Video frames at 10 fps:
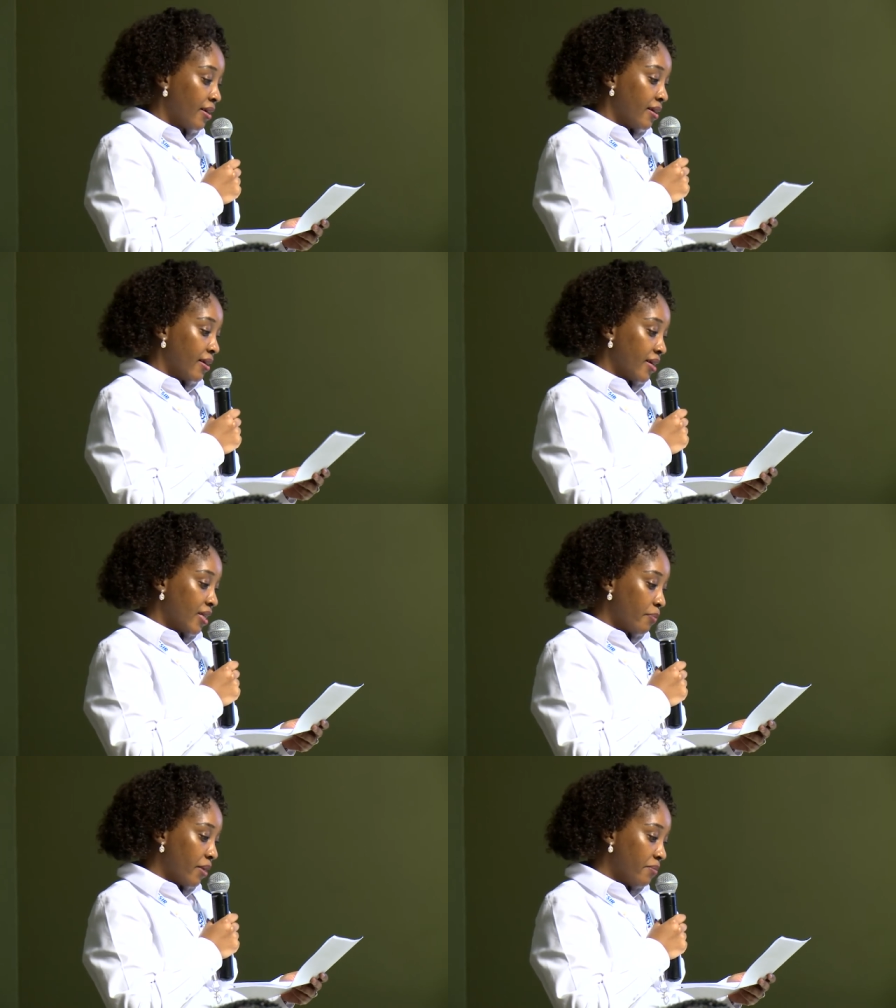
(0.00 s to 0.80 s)
He has
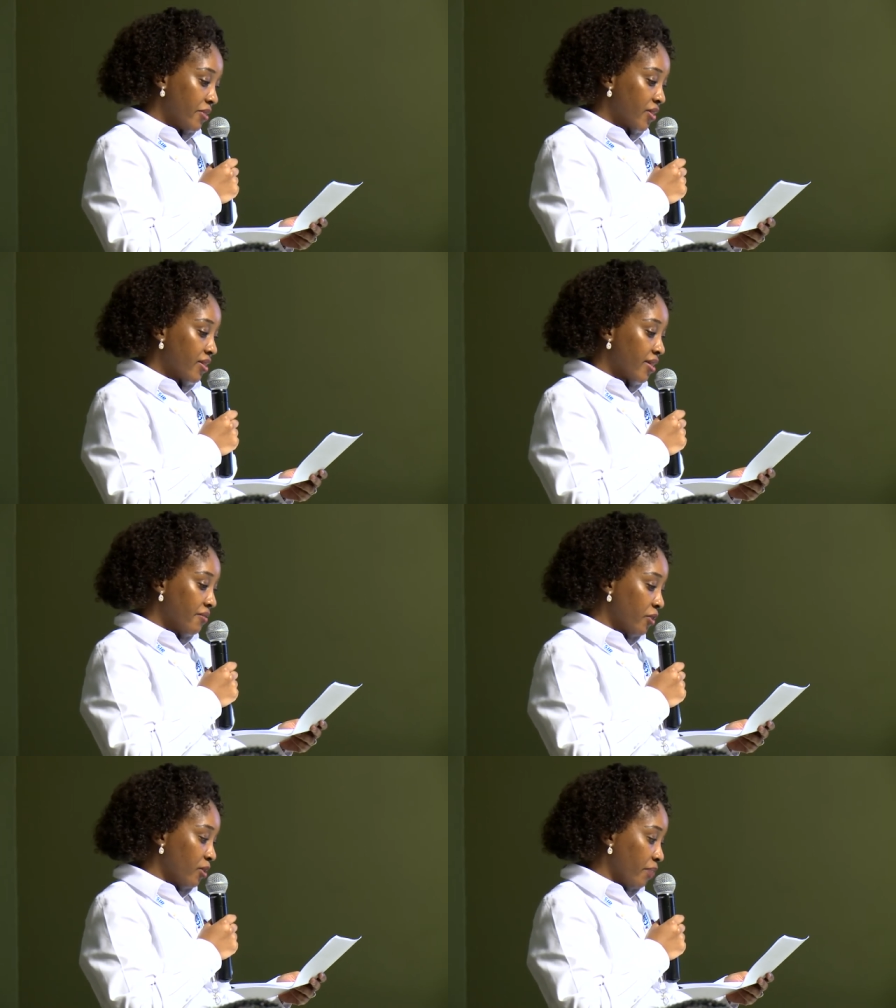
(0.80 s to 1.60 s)
published
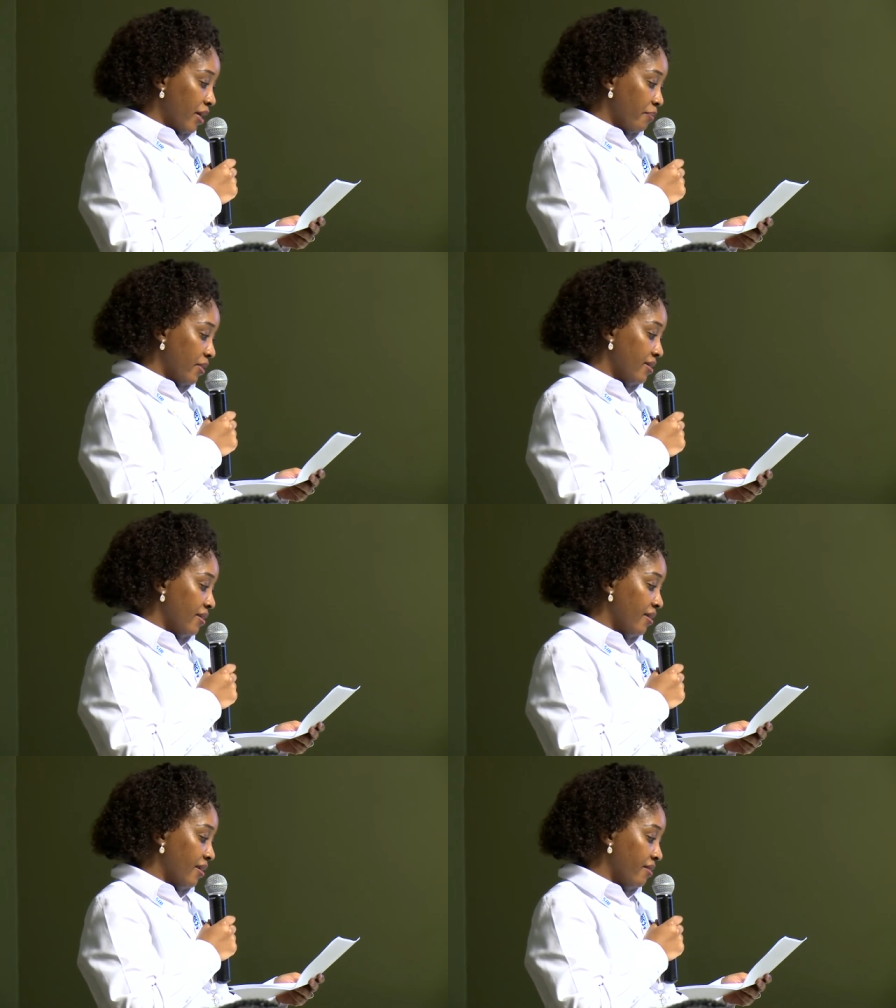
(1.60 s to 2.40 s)
several papers
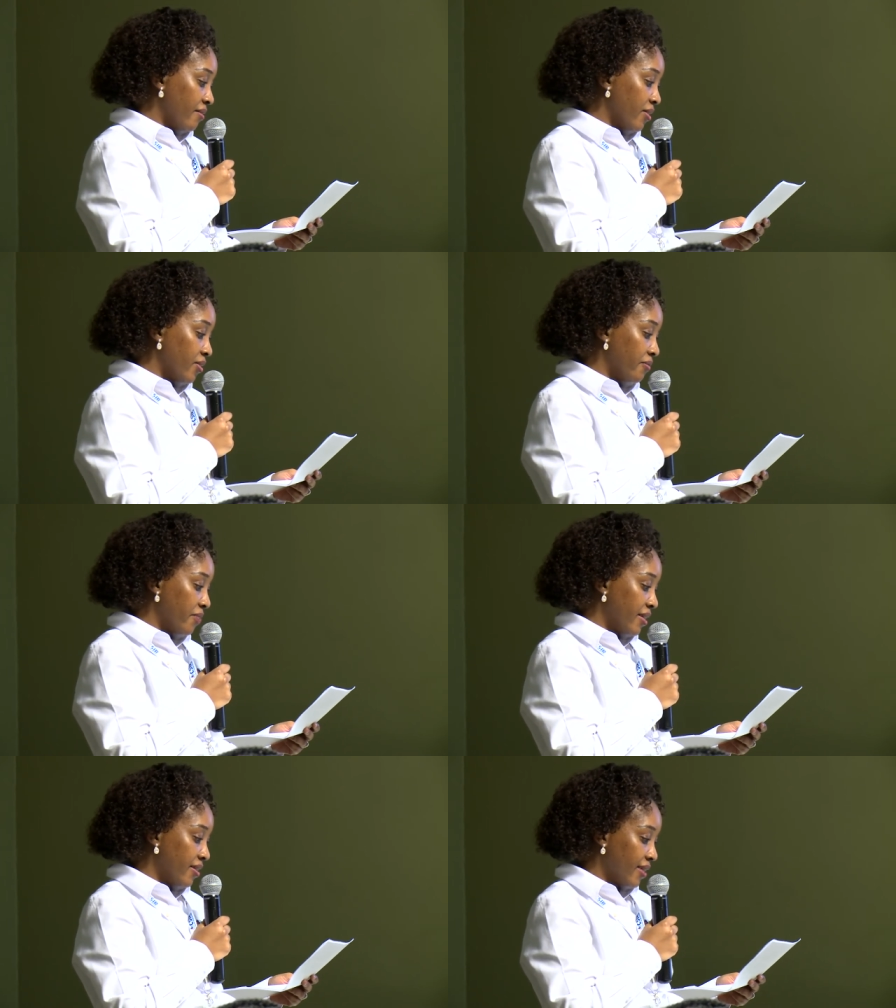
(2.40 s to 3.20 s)
in the areas of
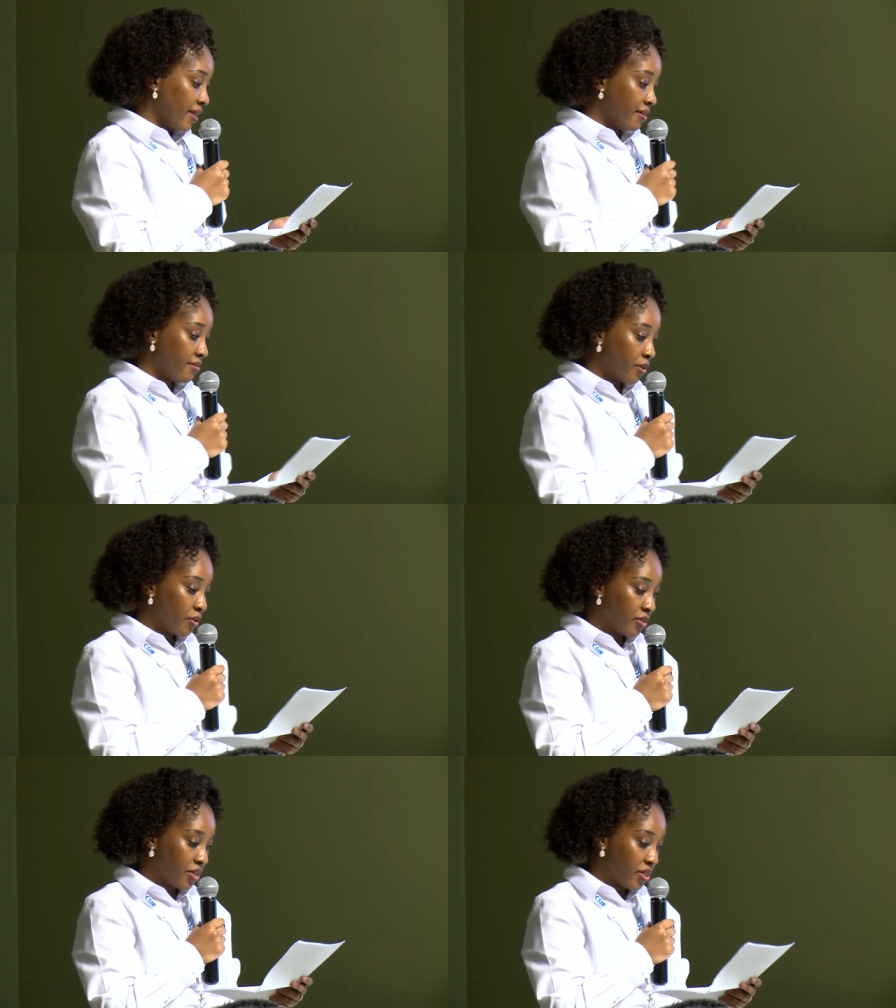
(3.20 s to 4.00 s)
radar target
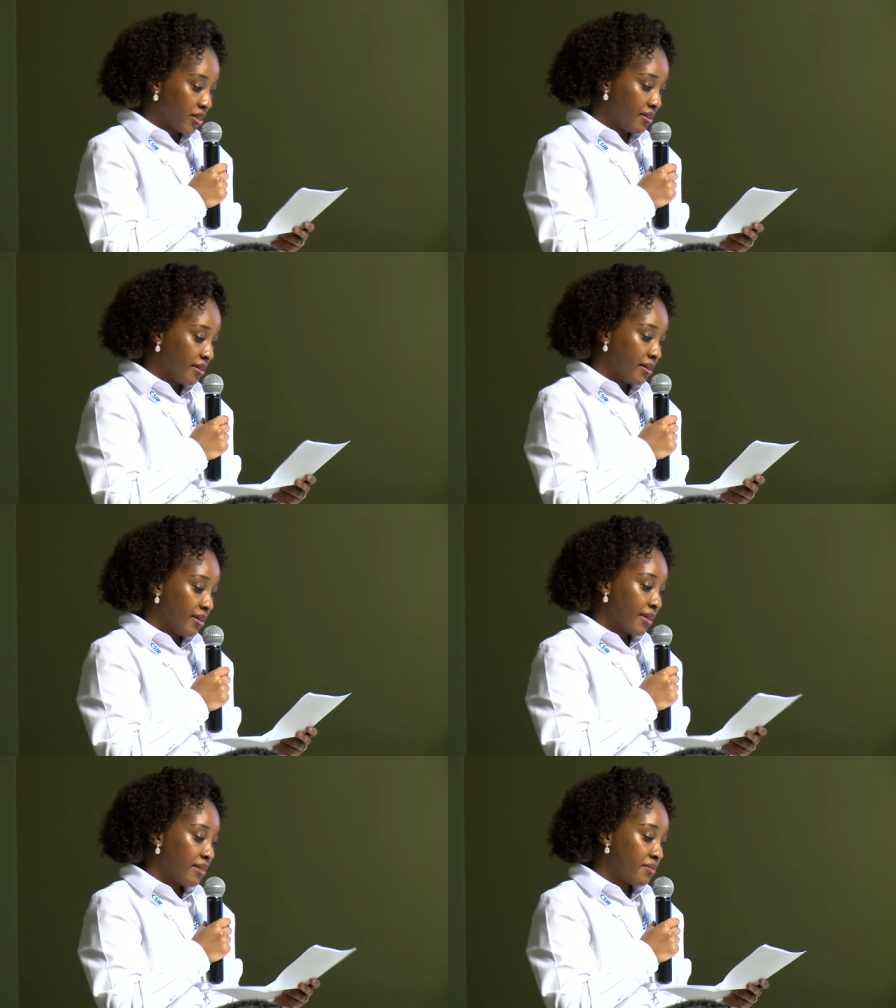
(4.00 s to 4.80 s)
recognition
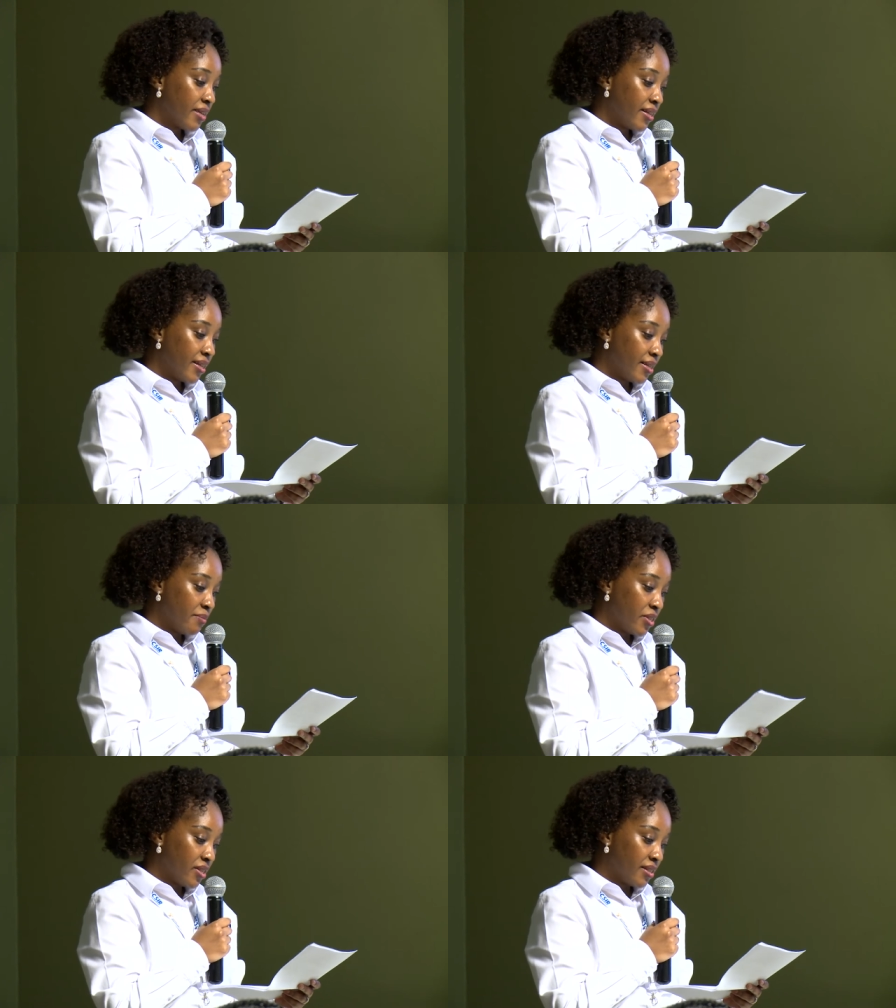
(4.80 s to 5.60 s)
and radar
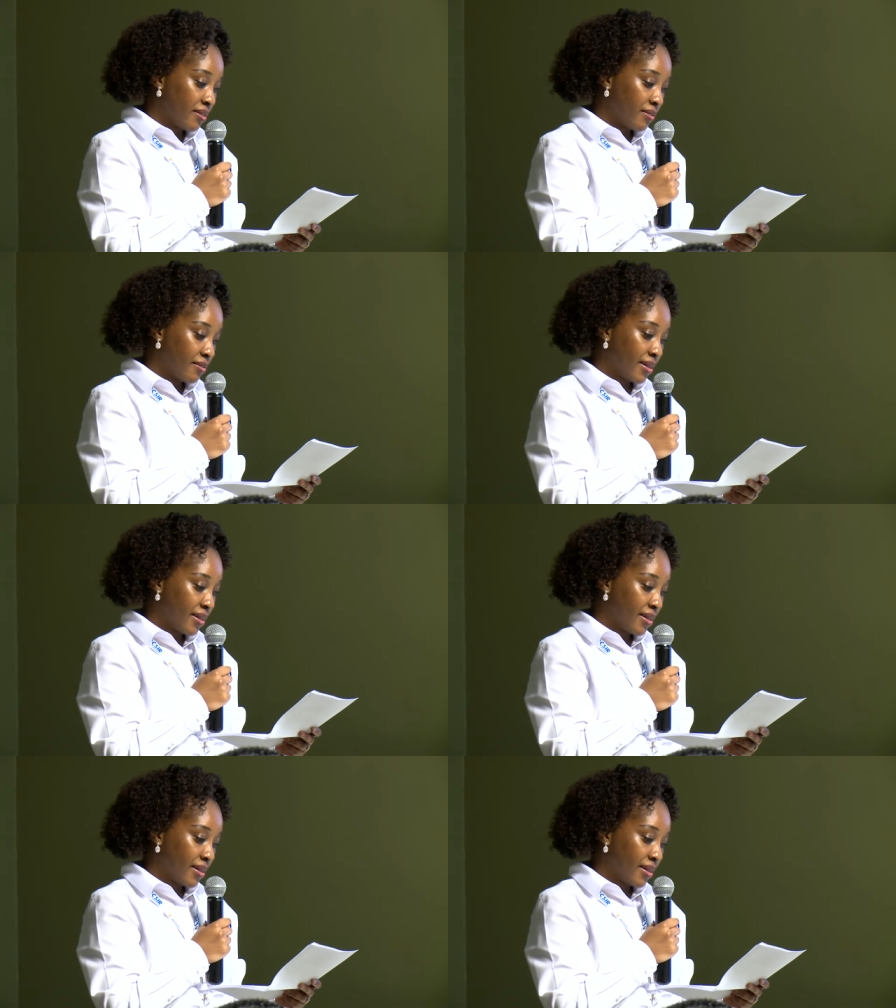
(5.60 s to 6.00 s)
imaging,